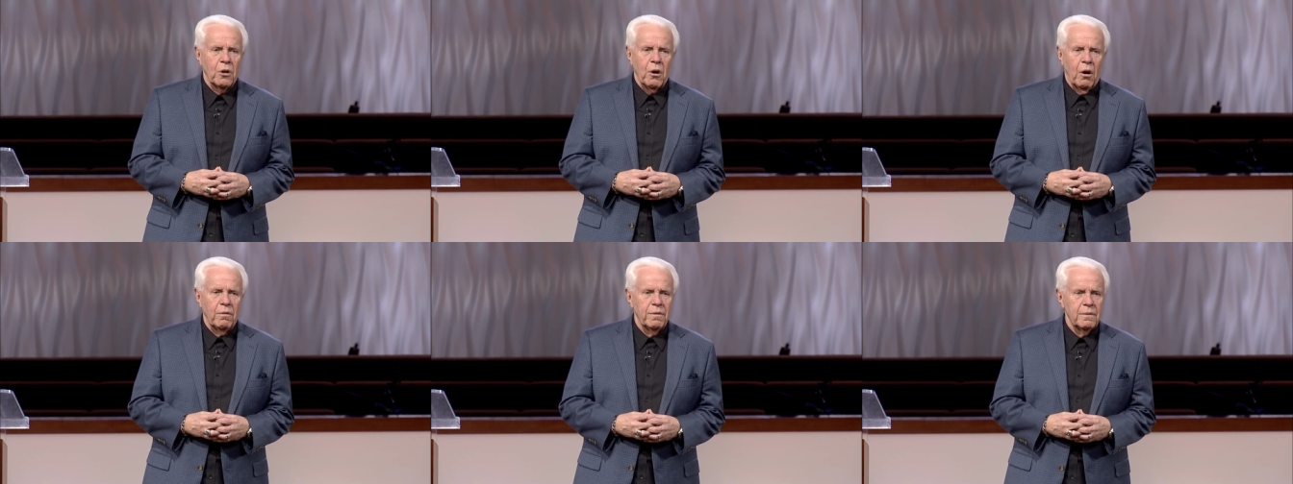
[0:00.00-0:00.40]

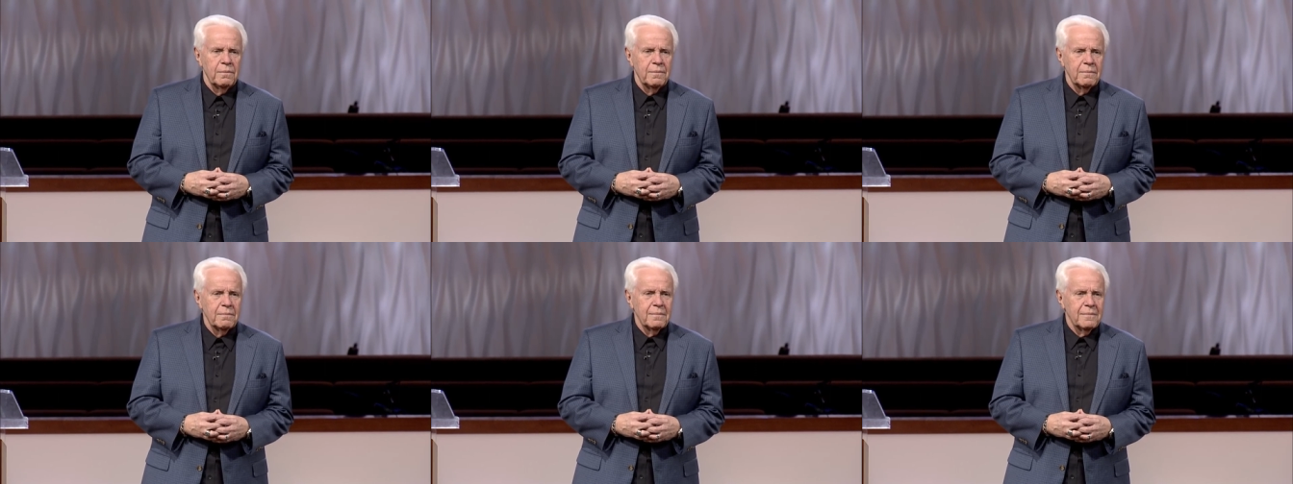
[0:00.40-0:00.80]
off.
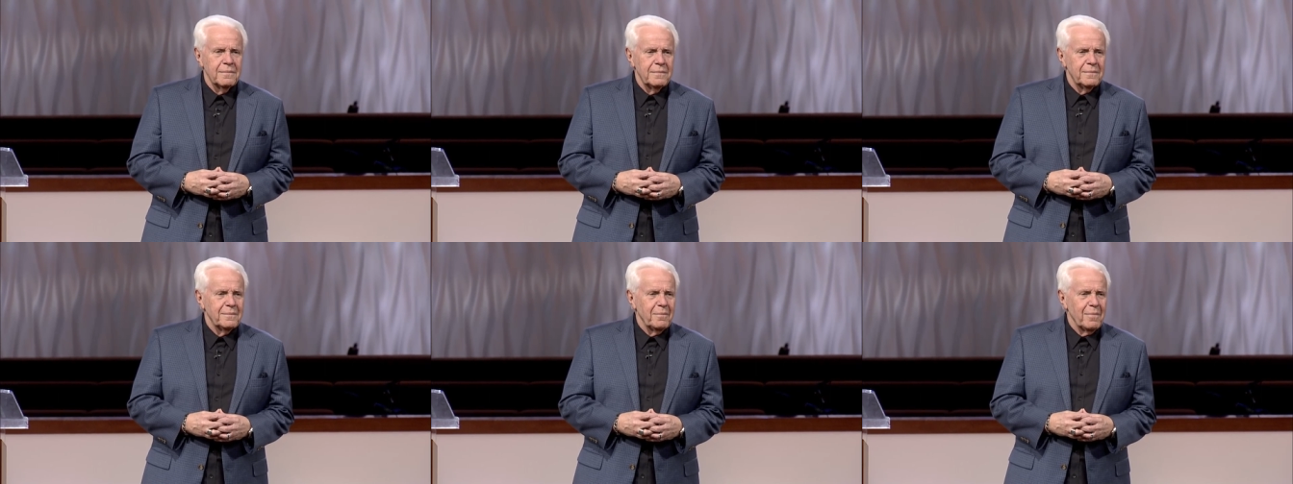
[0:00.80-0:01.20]

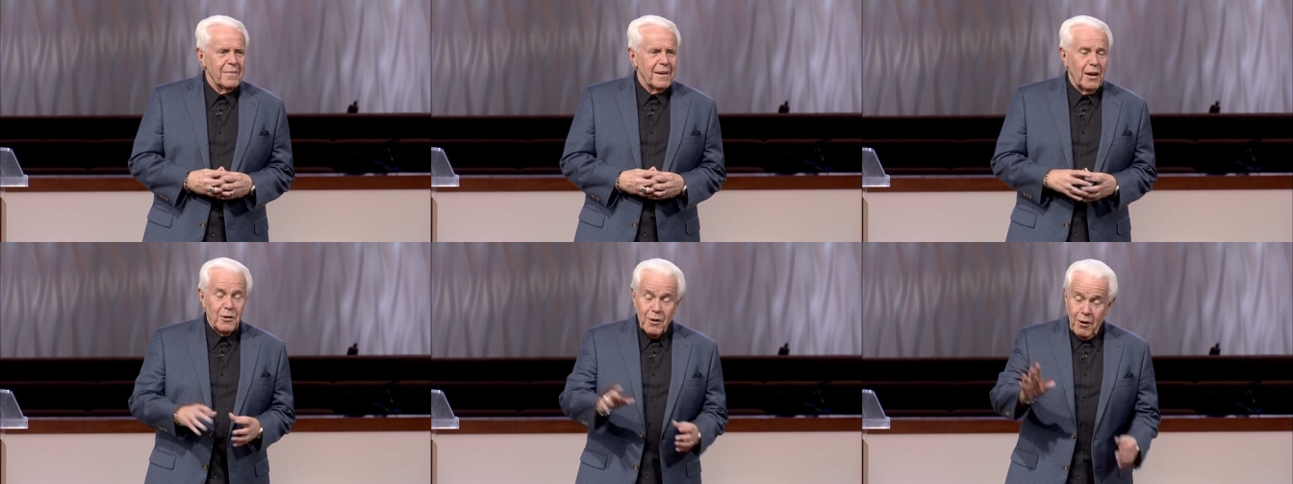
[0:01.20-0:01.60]

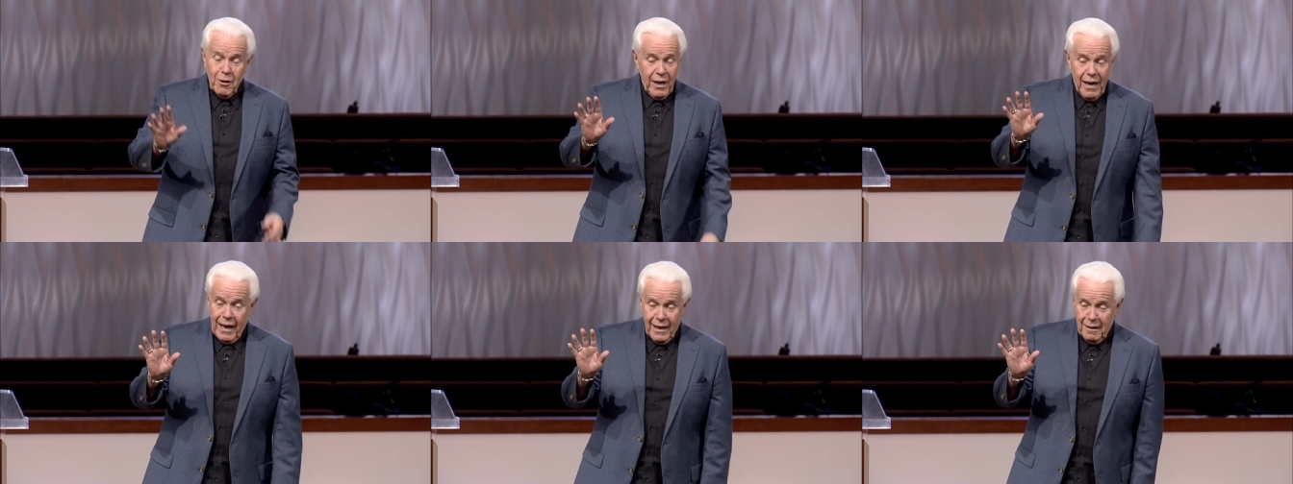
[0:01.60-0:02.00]
I said,
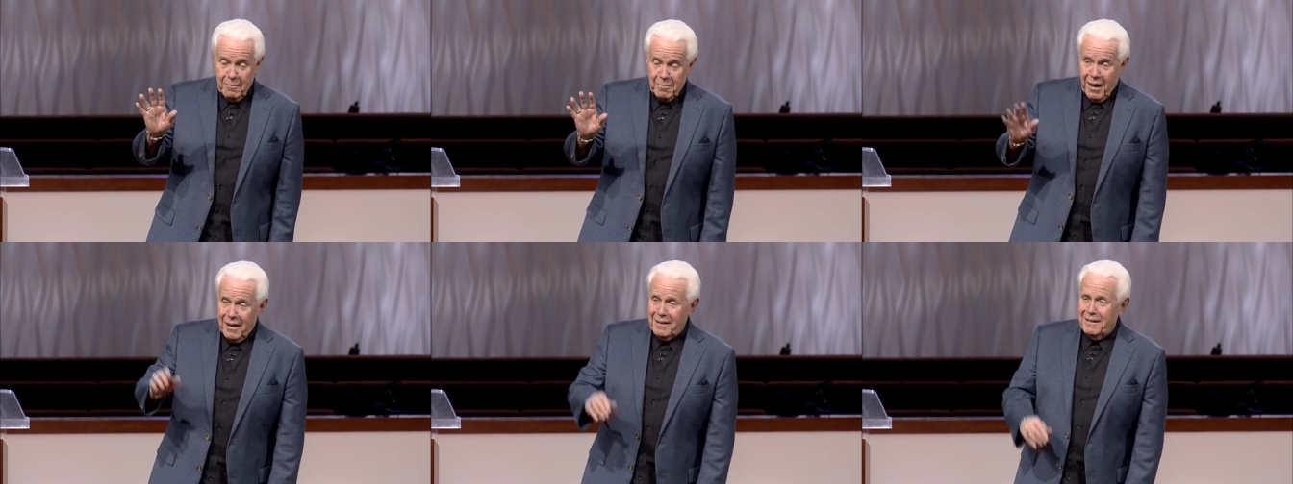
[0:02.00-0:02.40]
okay, I am
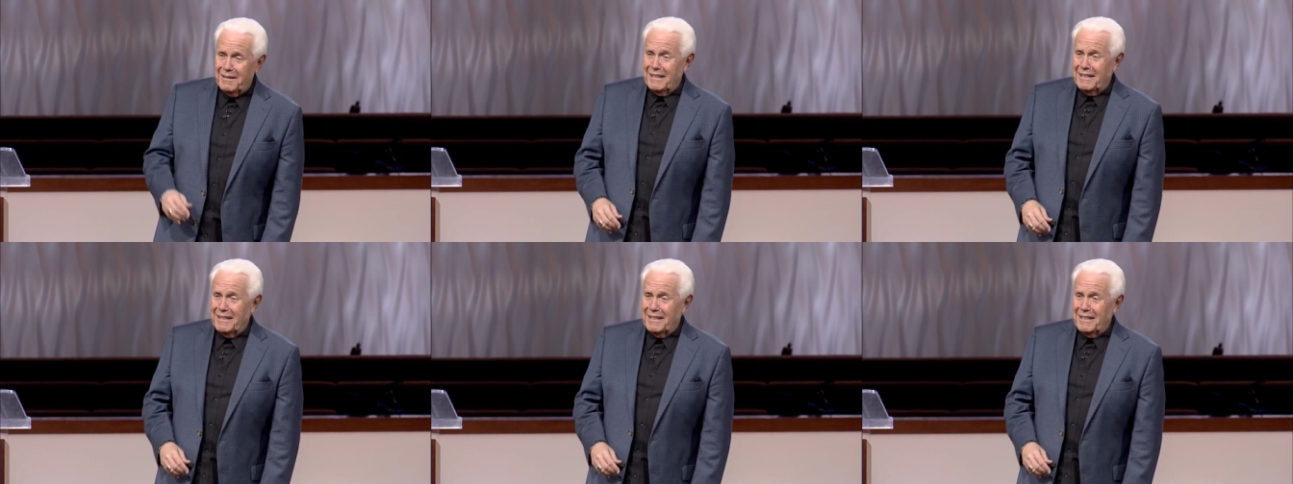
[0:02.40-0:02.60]
not.